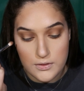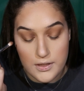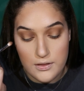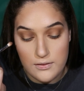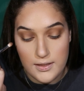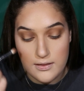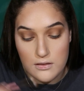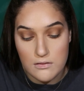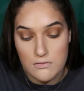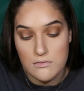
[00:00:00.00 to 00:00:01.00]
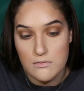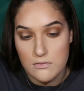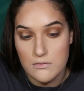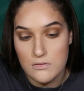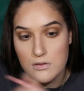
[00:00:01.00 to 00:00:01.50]
Can you, like,
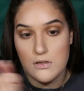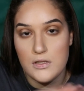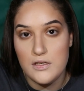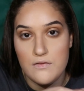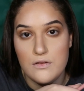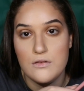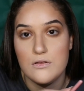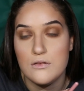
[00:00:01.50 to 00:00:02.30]
leave?